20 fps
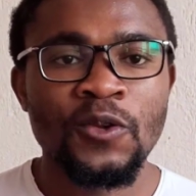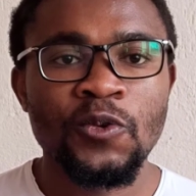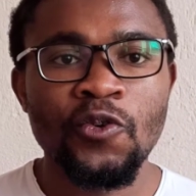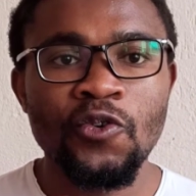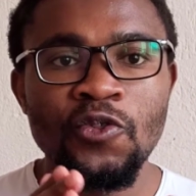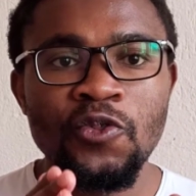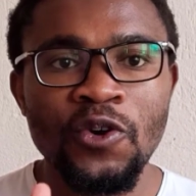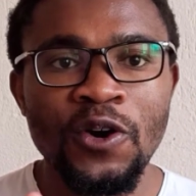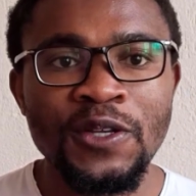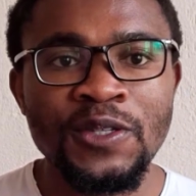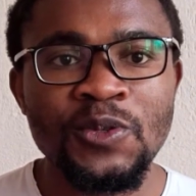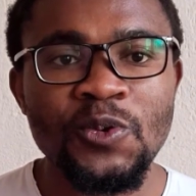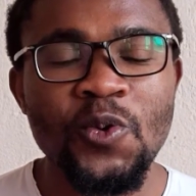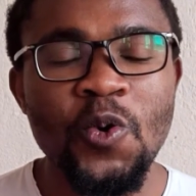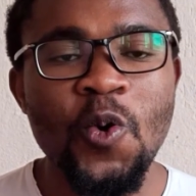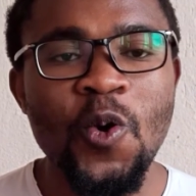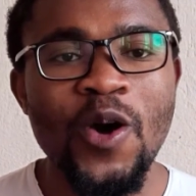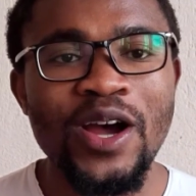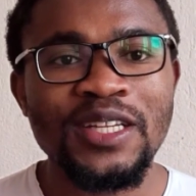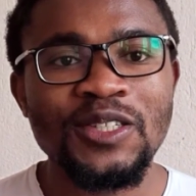to those
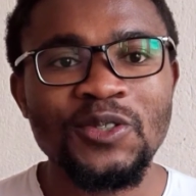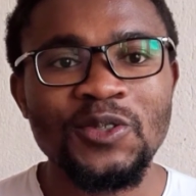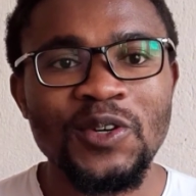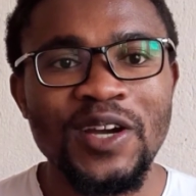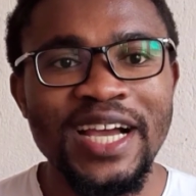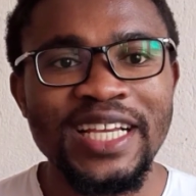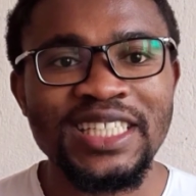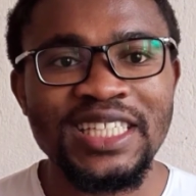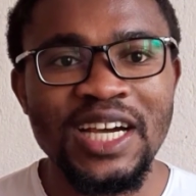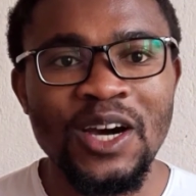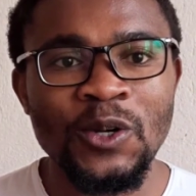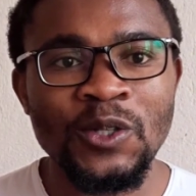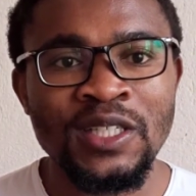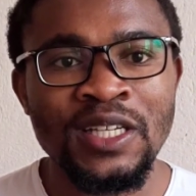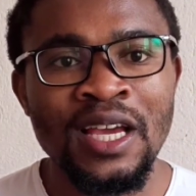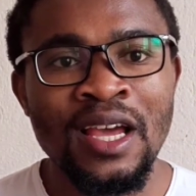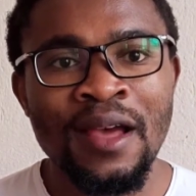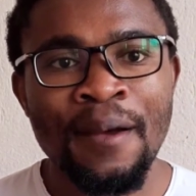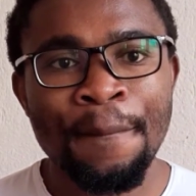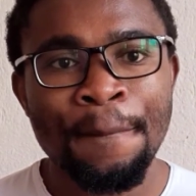who want to cash
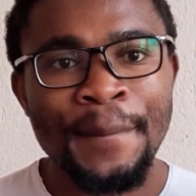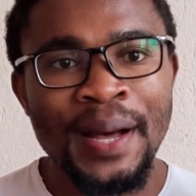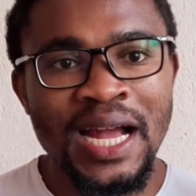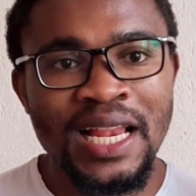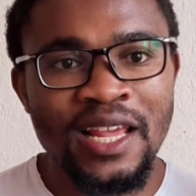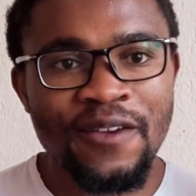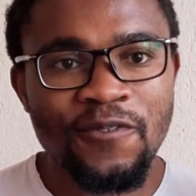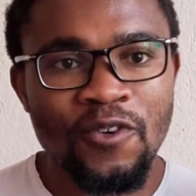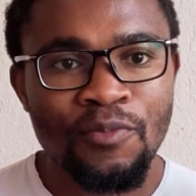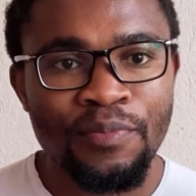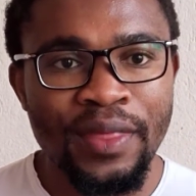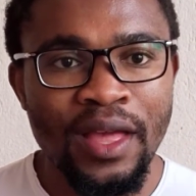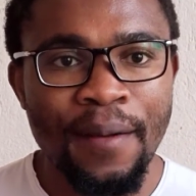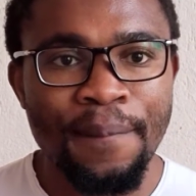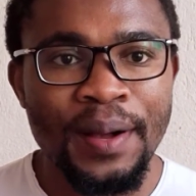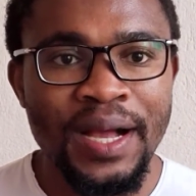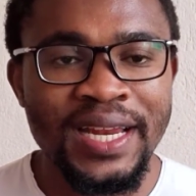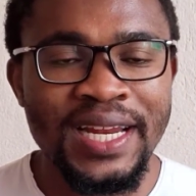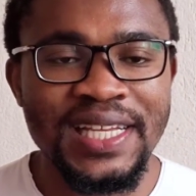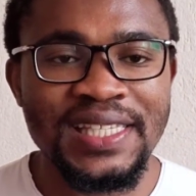out money from their
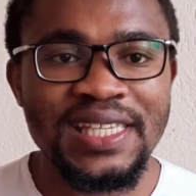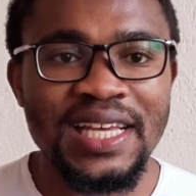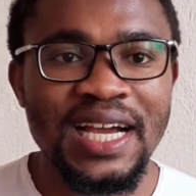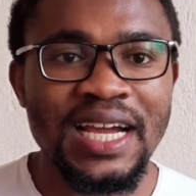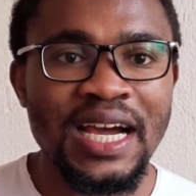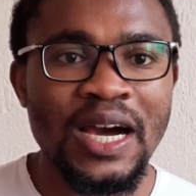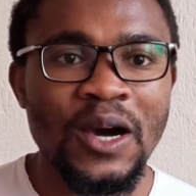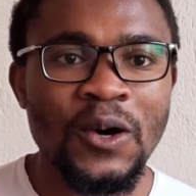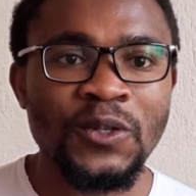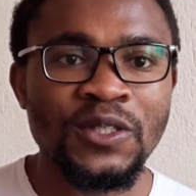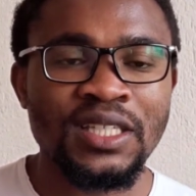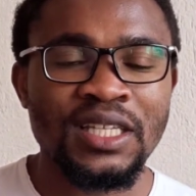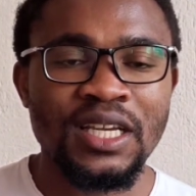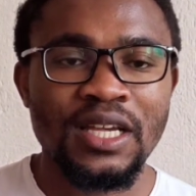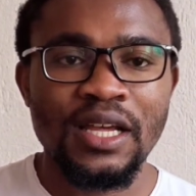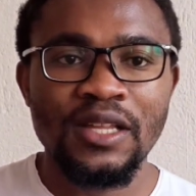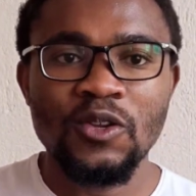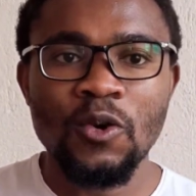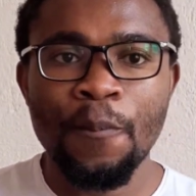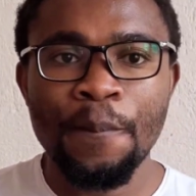Binance
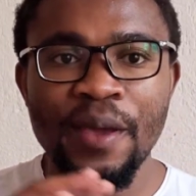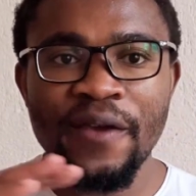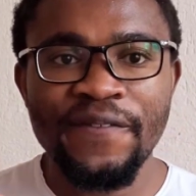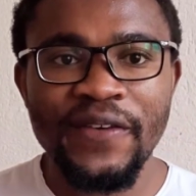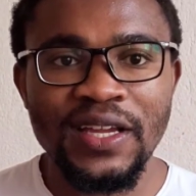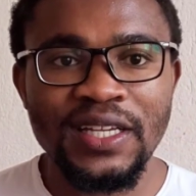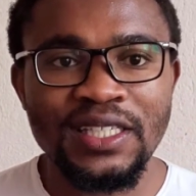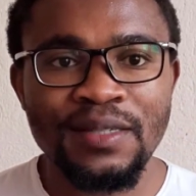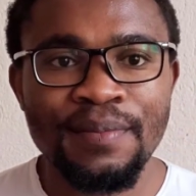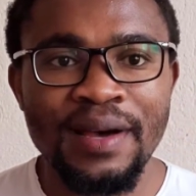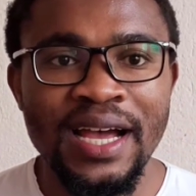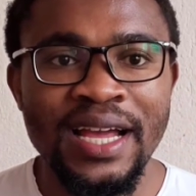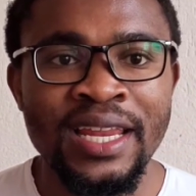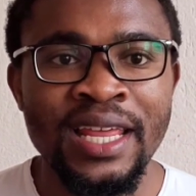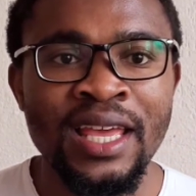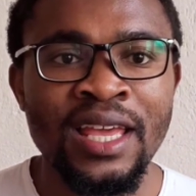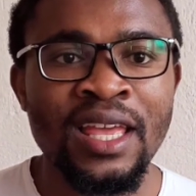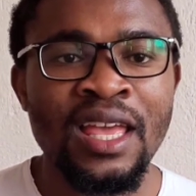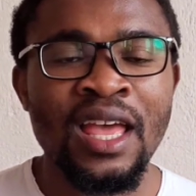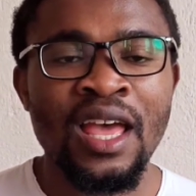account to Perfect
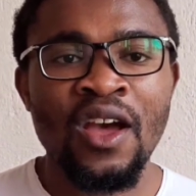Money